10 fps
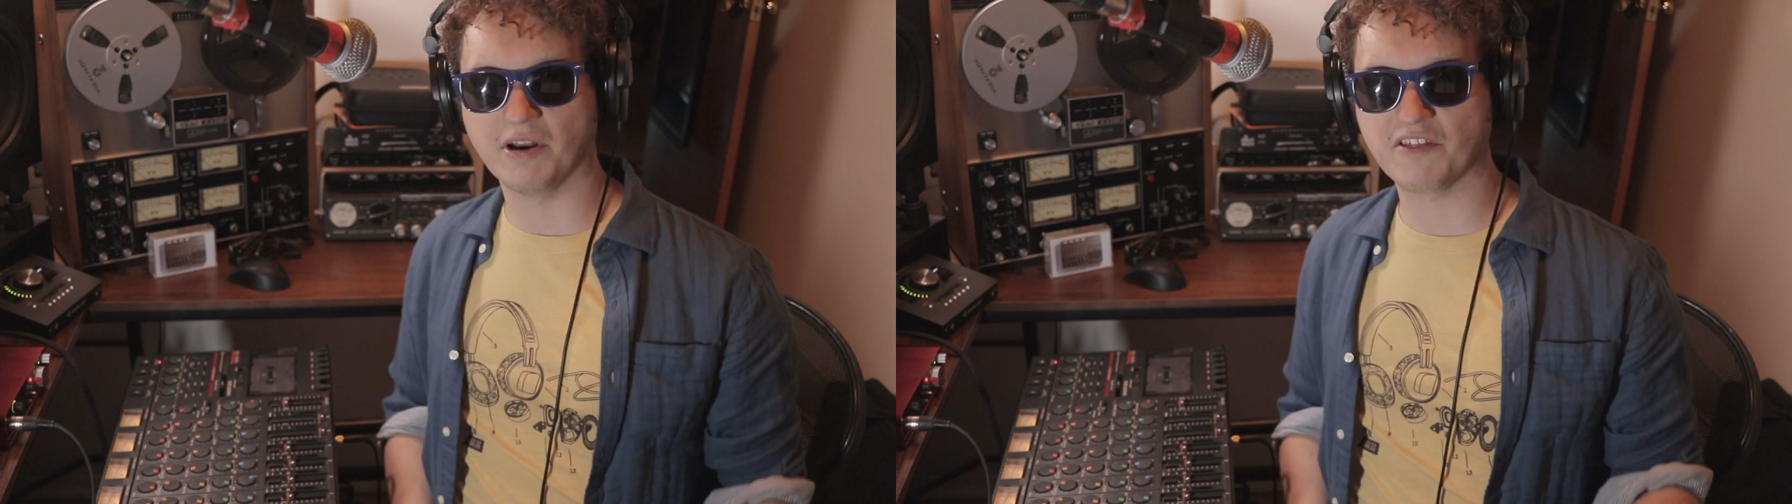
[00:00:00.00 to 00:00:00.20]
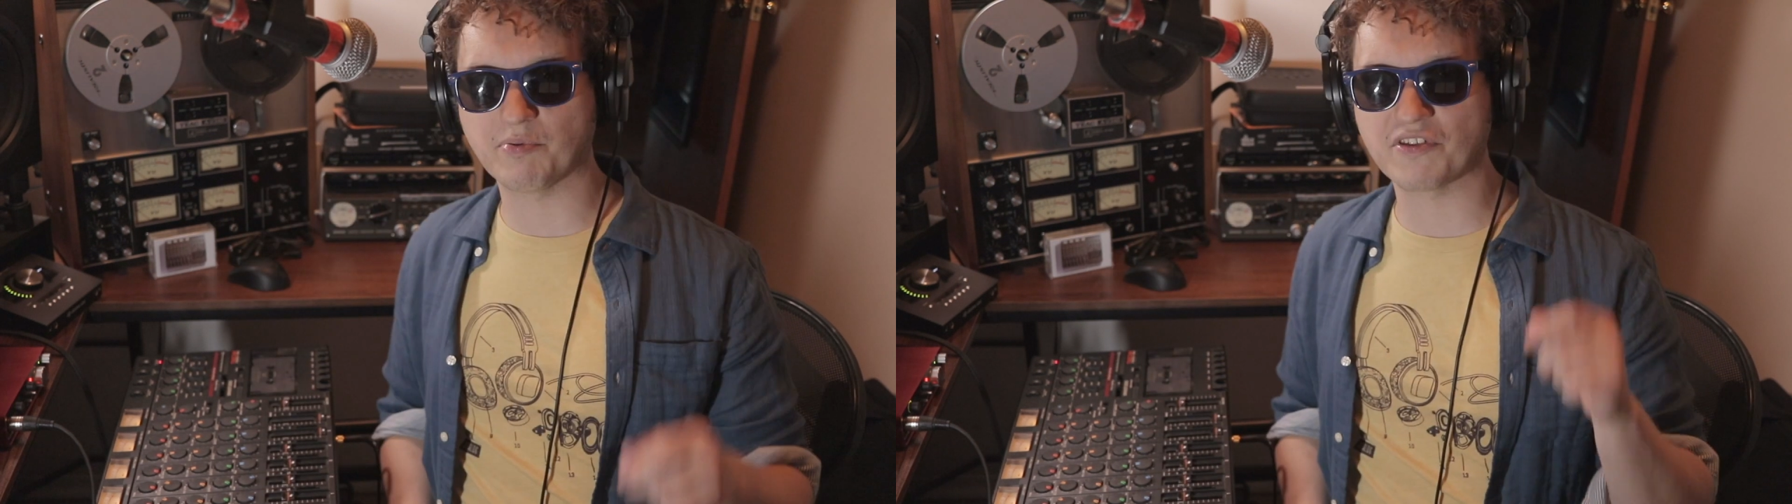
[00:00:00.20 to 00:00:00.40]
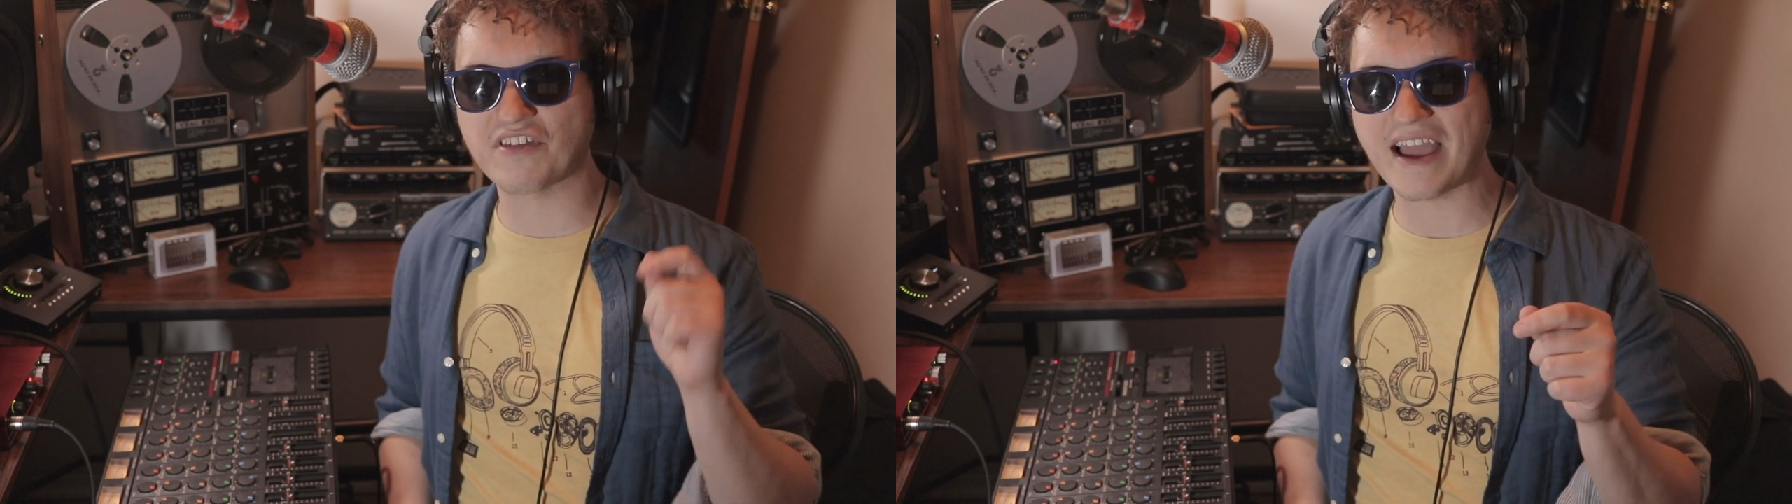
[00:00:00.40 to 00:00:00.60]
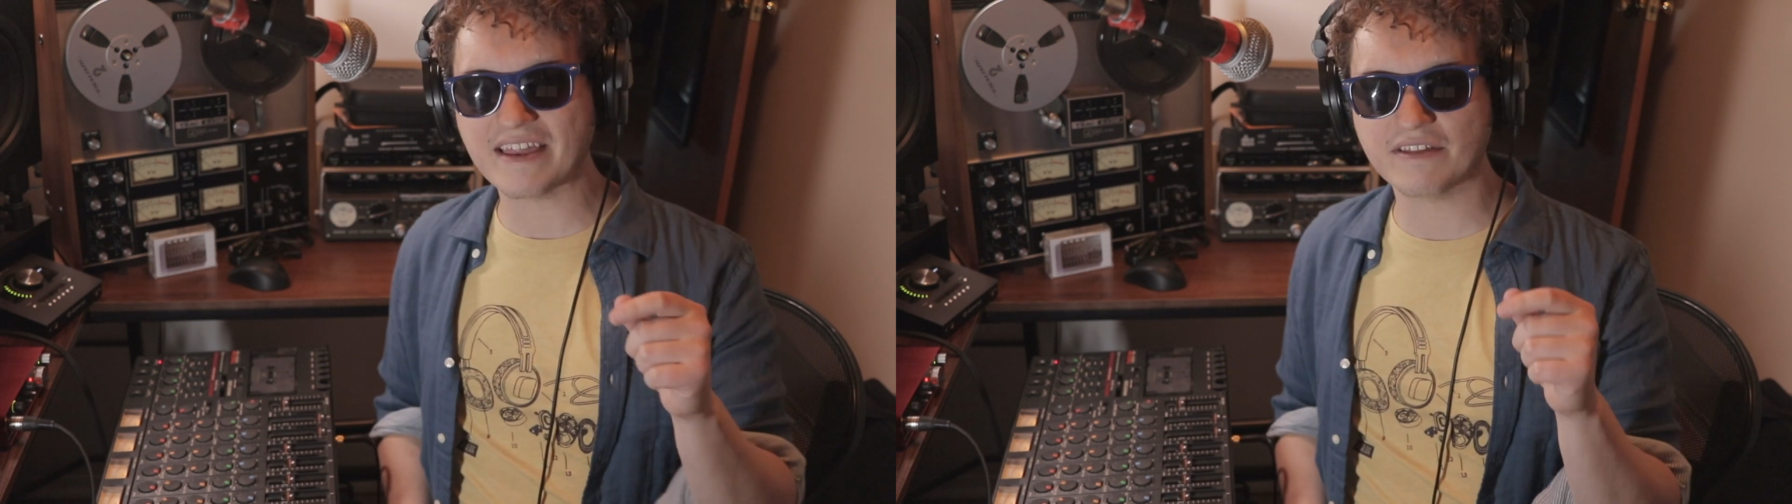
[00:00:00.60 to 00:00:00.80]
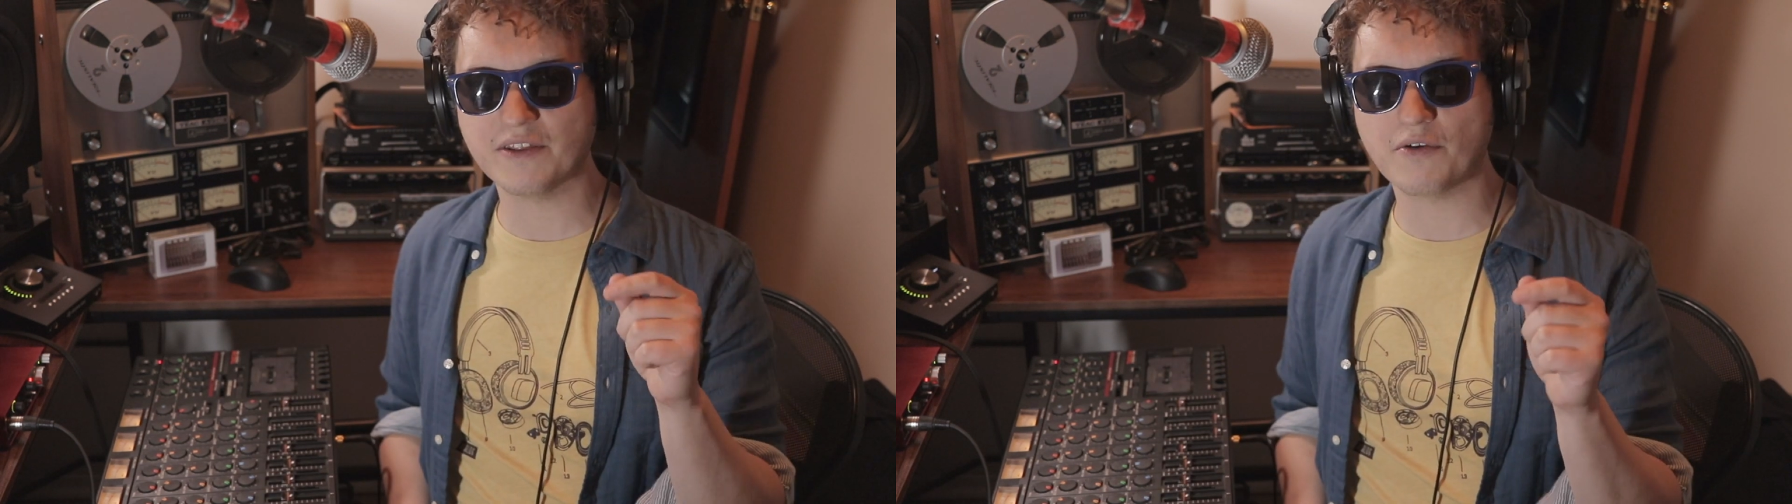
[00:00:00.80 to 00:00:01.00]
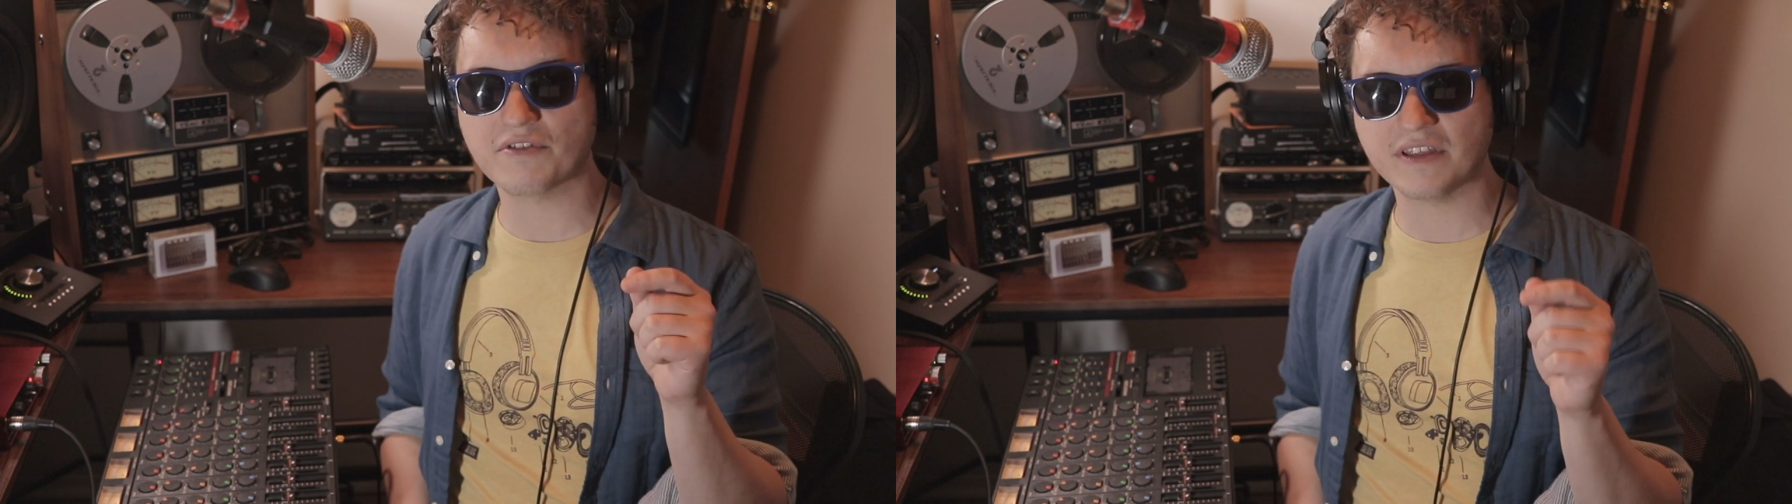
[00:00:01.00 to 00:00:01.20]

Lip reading: But it's precisely those